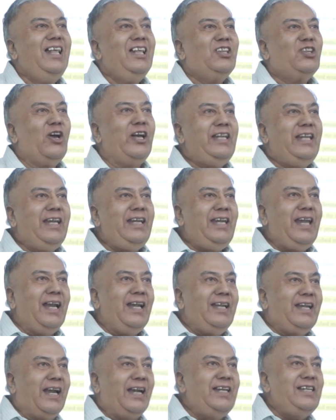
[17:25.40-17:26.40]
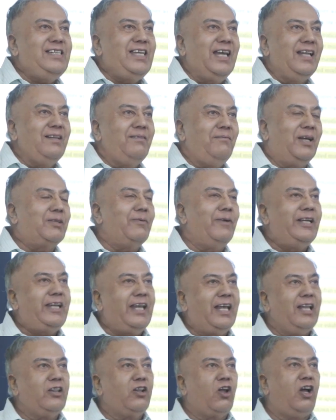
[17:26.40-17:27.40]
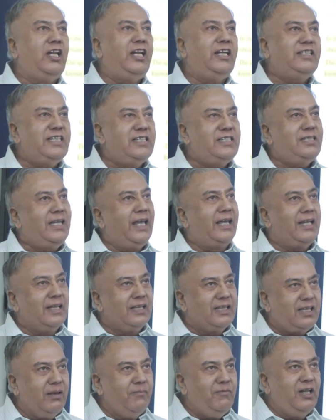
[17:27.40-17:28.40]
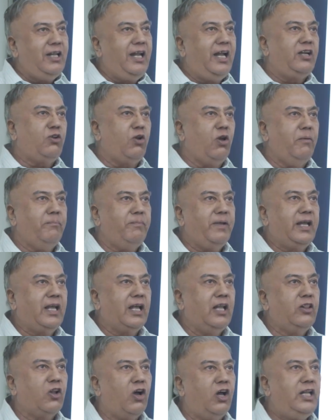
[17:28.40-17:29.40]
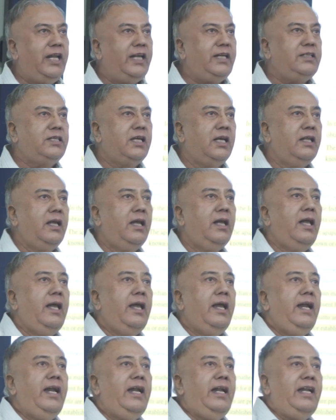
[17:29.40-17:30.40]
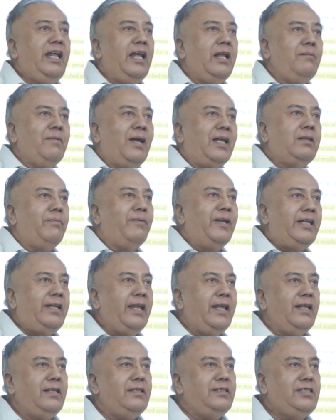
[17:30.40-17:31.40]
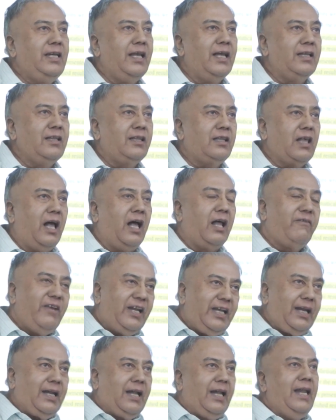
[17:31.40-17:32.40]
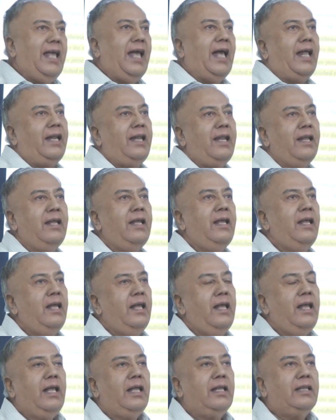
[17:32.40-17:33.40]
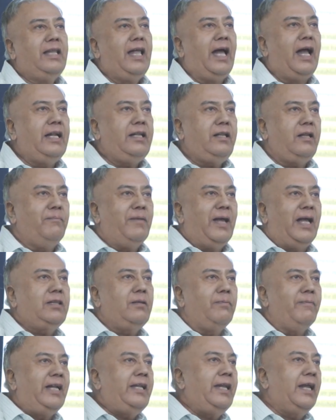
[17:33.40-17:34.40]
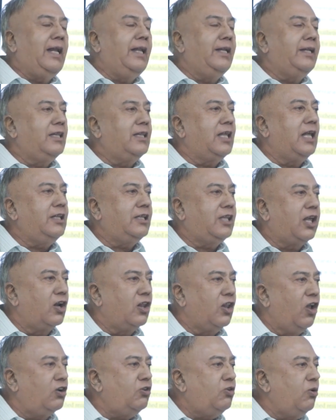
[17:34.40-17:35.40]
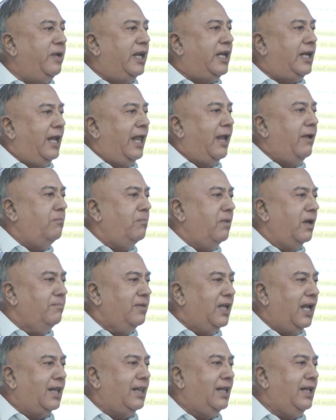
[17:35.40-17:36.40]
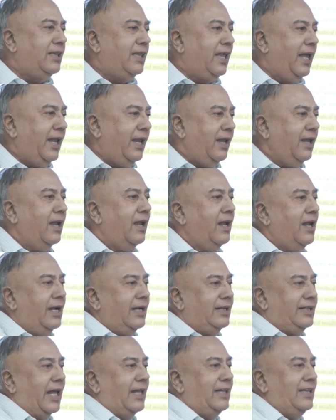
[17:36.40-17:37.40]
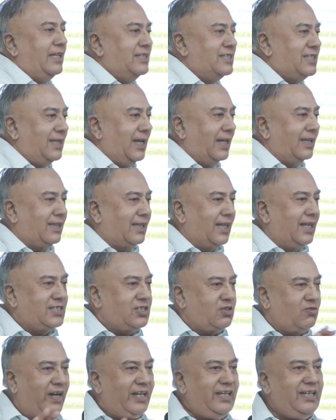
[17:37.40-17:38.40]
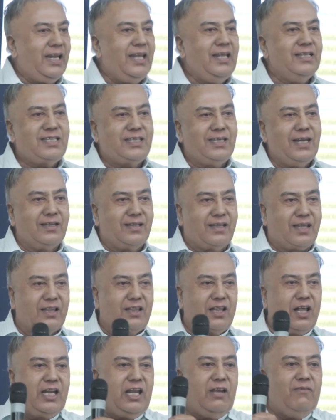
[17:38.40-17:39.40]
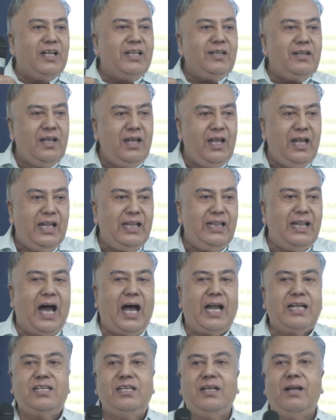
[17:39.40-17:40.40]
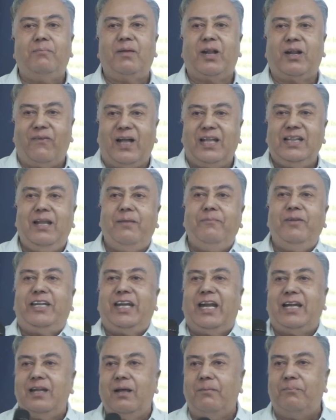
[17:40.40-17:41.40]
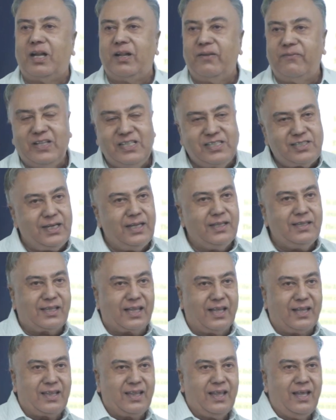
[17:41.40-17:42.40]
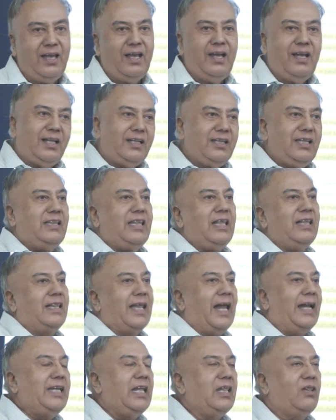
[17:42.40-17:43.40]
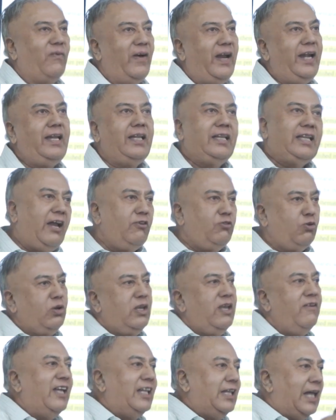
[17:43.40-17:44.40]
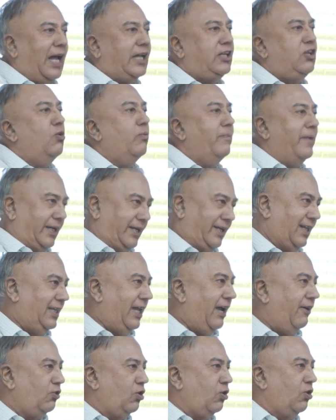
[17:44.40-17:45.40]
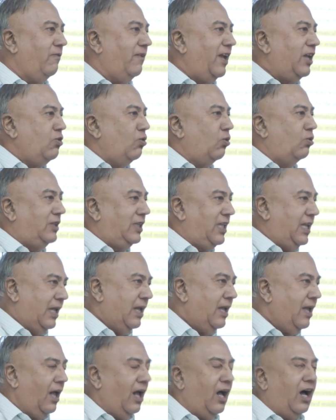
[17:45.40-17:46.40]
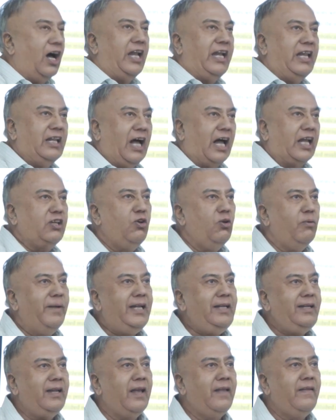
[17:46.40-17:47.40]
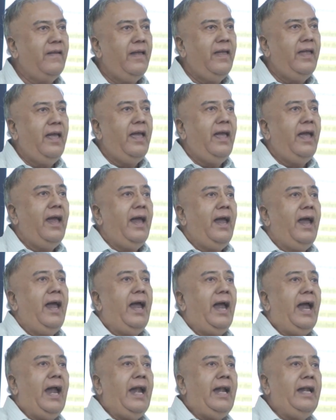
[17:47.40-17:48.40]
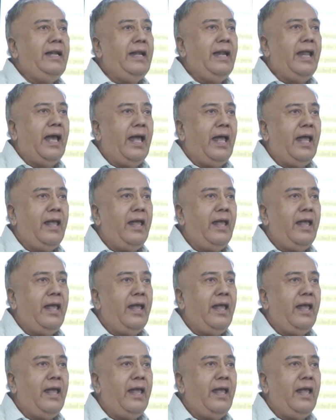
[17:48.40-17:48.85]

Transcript: So in Indian tradition, mathematical knowledge is taken similar to empirical knowledge. Indian mathematicians are very clear that mathematical results are not to be claimed by merely saying 10 instances, 20 instances, or even large number of, unlimited number of instances. This is satisfied. They have to give an argument. They have to give a yukti or an argument. And